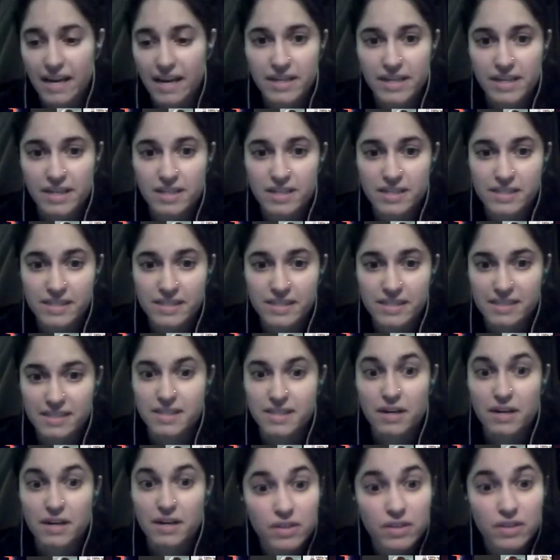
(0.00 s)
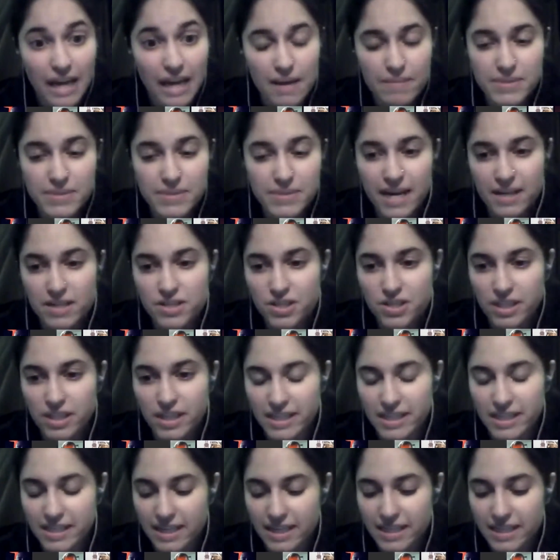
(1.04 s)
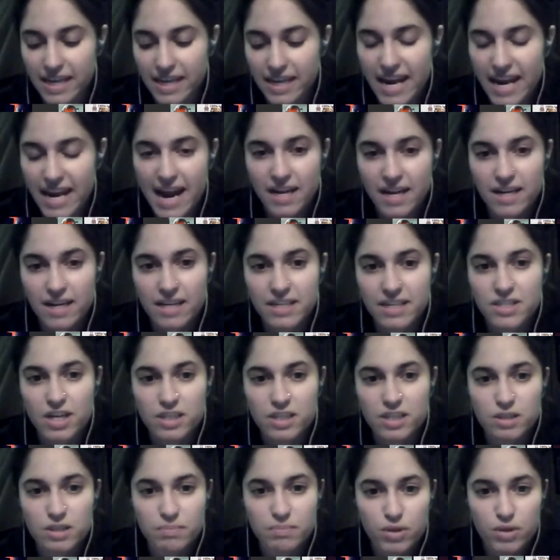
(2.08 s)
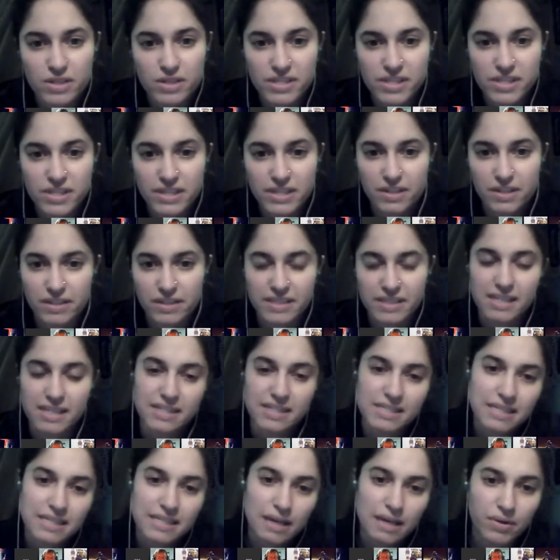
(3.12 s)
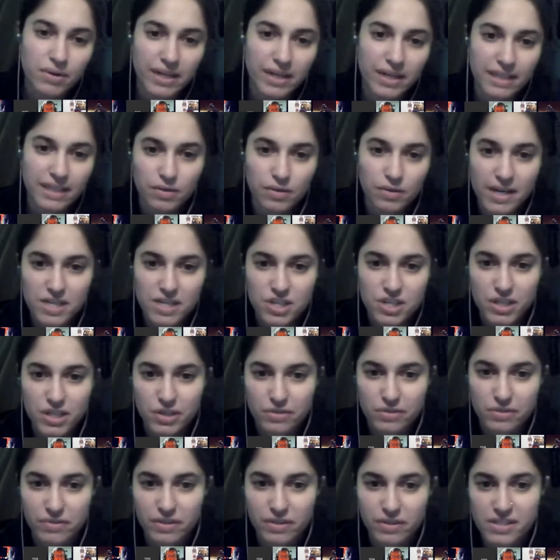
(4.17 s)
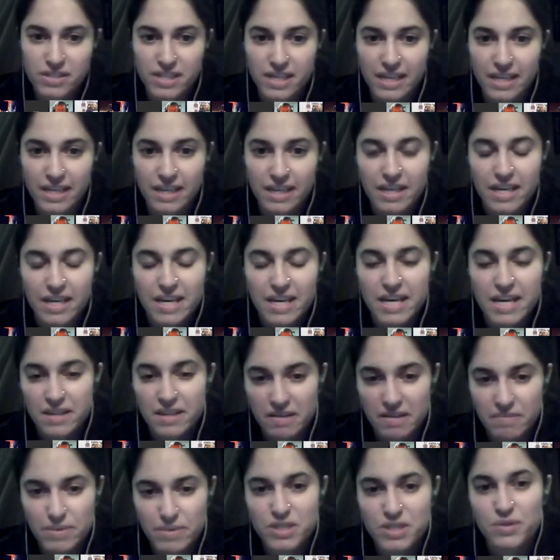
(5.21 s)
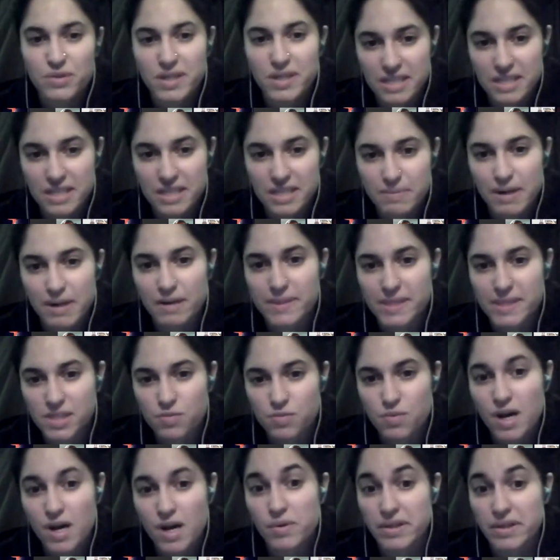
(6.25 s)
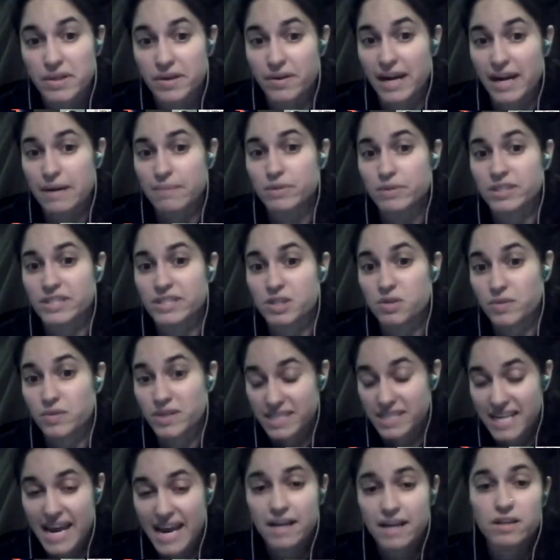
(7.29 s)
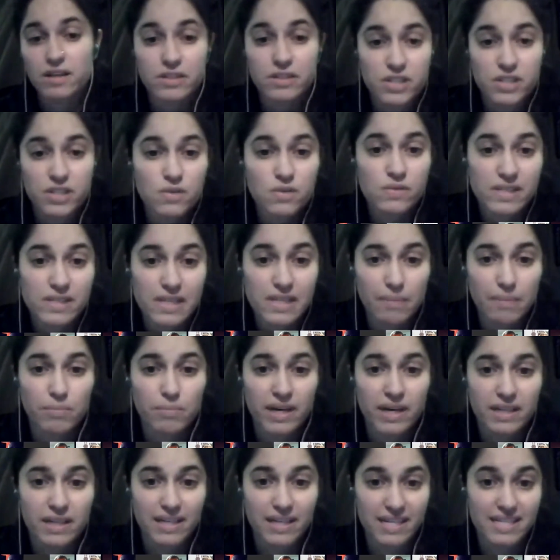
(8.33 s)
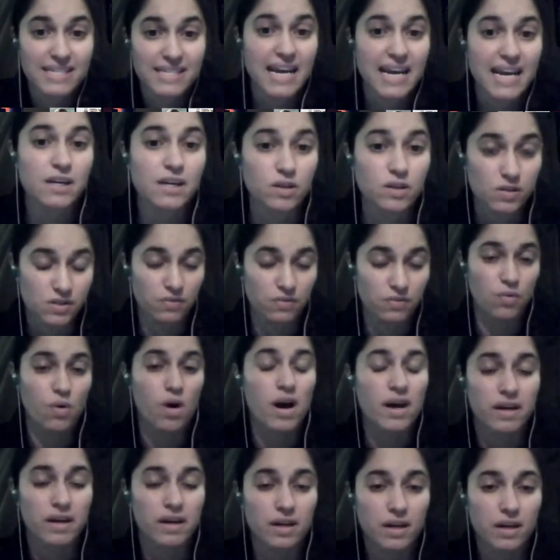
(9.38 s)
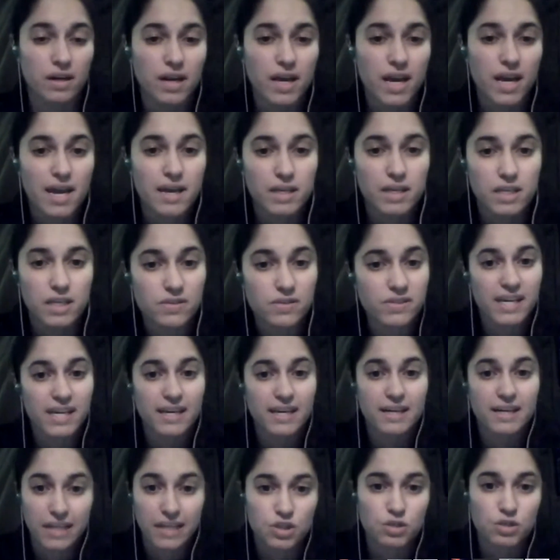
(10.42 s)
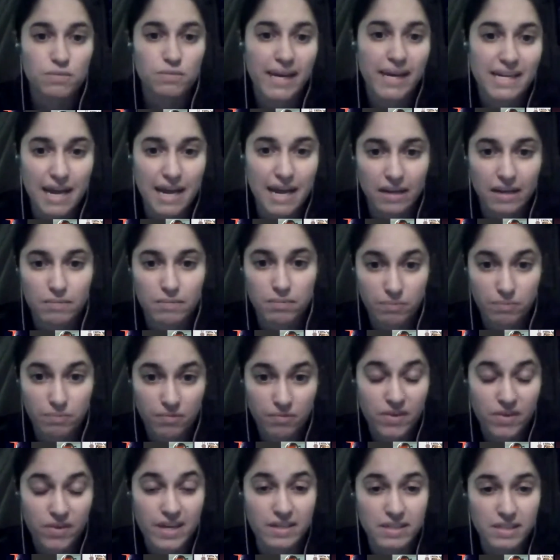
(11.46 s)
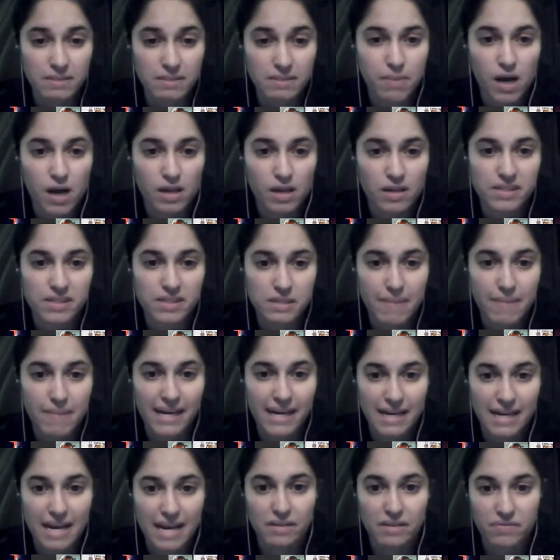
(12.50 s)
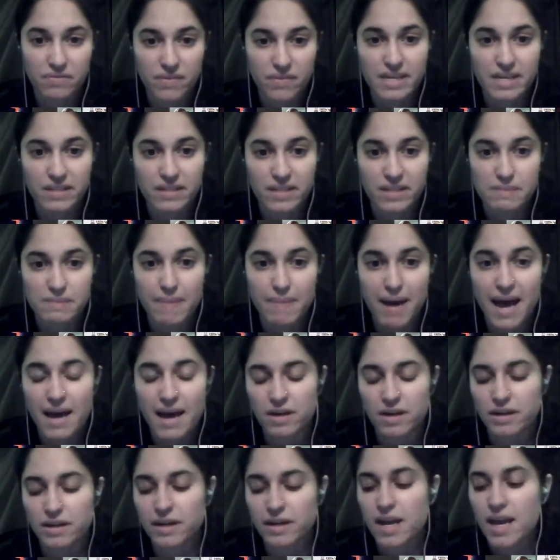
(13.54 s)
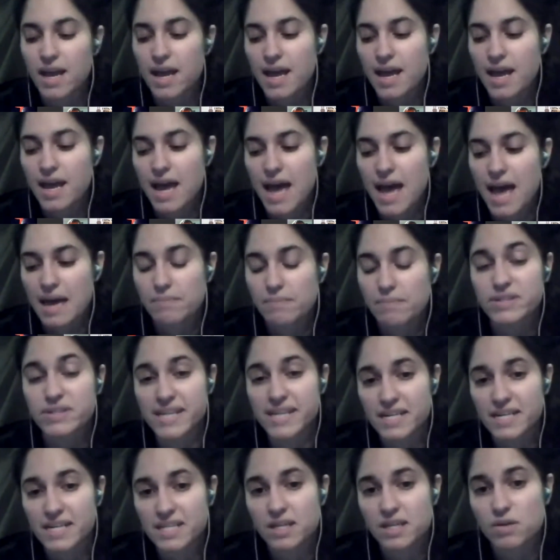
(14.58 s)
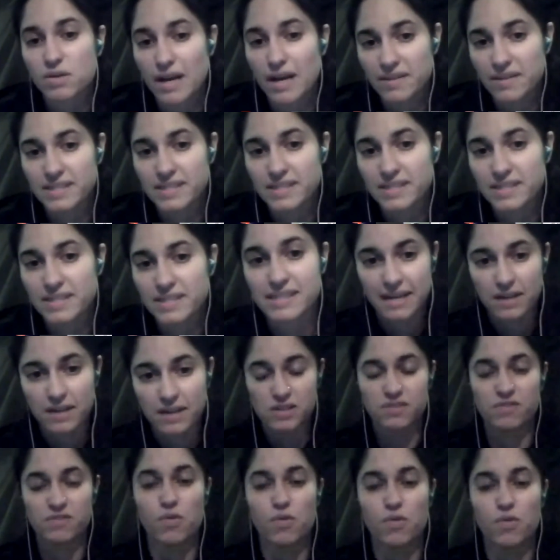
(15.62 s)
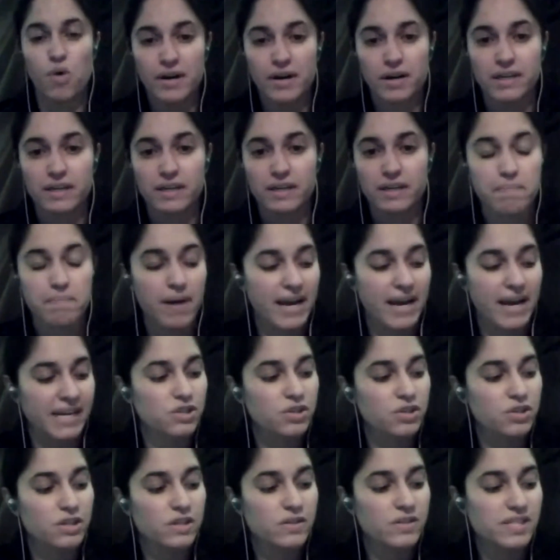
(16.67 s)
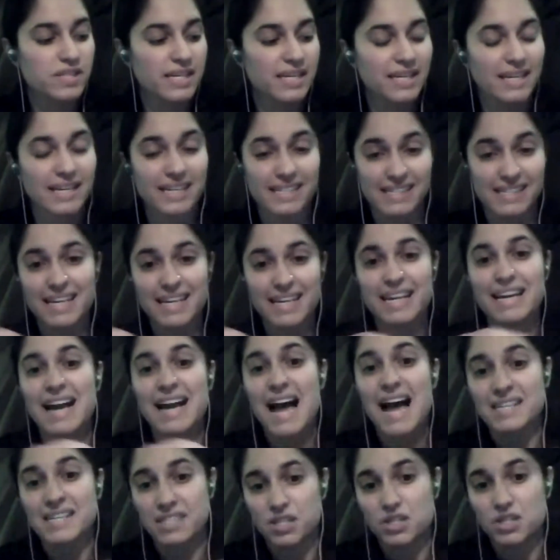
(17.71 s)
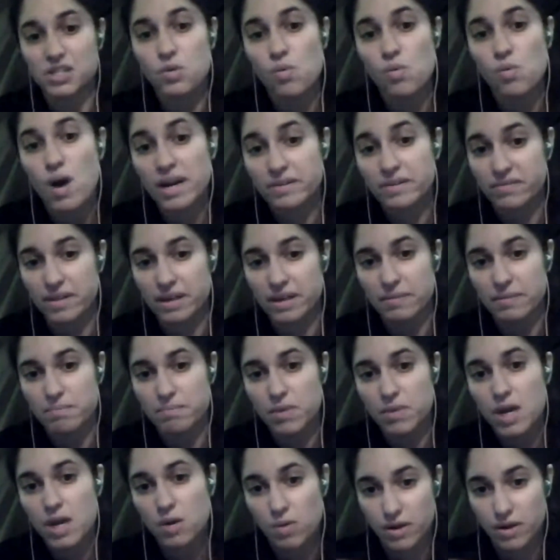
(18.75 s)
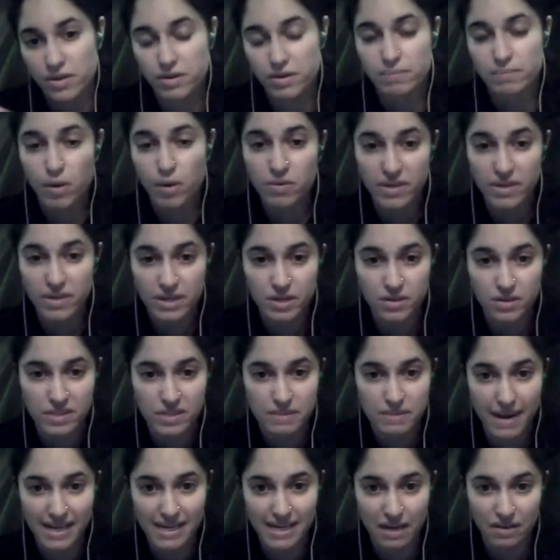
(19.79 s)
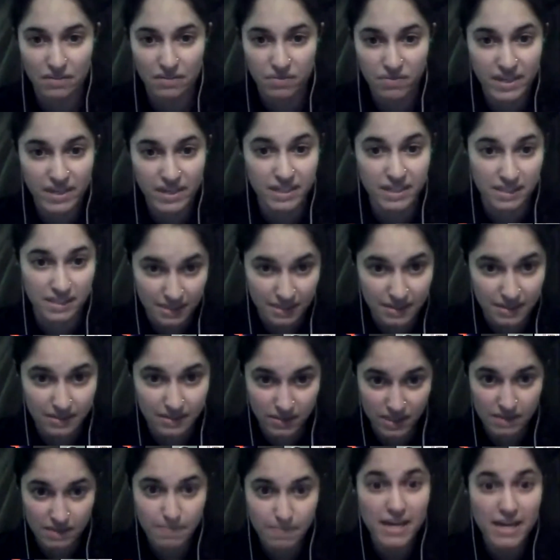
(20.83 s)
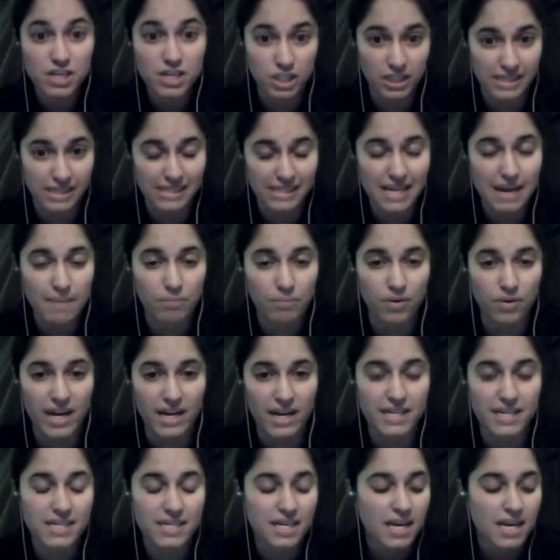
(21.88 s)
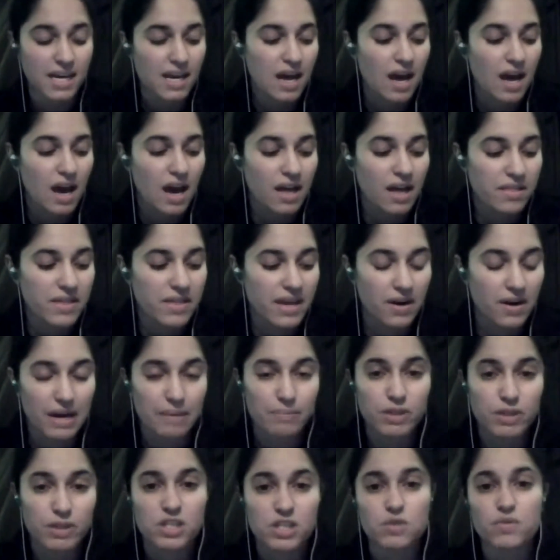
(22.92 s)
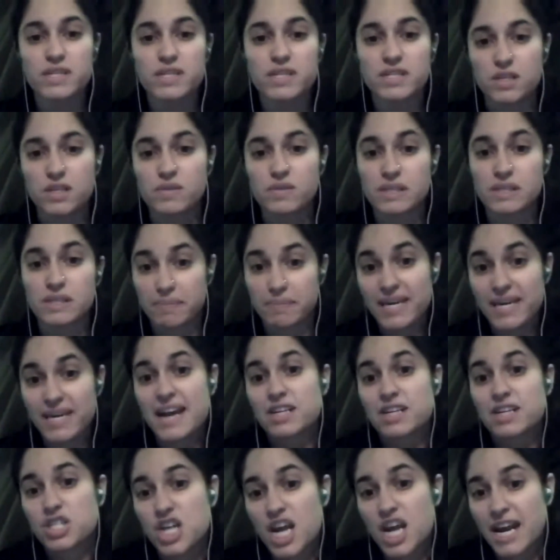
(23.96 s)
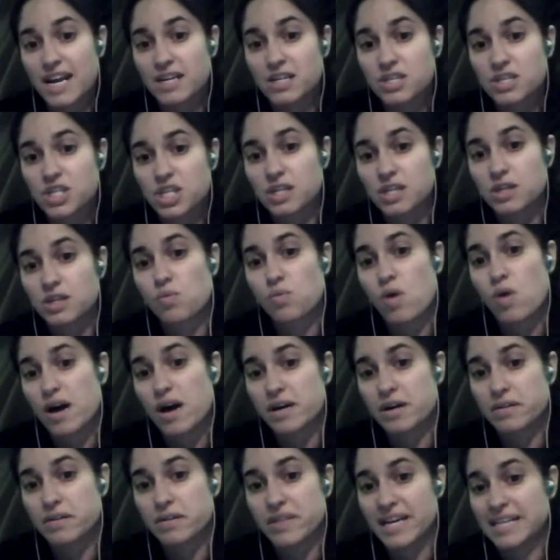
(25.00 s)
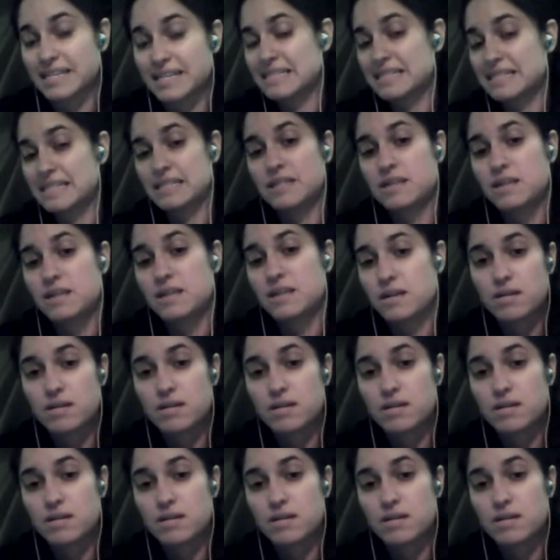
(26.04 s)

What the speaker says: There's several labs actually in Canada. Dr. Persinger in Sudbury at Laurentian University. They've been doing experiments as well where they're able to entangle two separate containers of water using an electromagnetic field, a pulsed magnetic field that's patterned, and present it around these containers of water, and by introducing acetic acid to one of them, while they're both under this magnetic field, spatially separated, they're able to induce a pH change in the water that's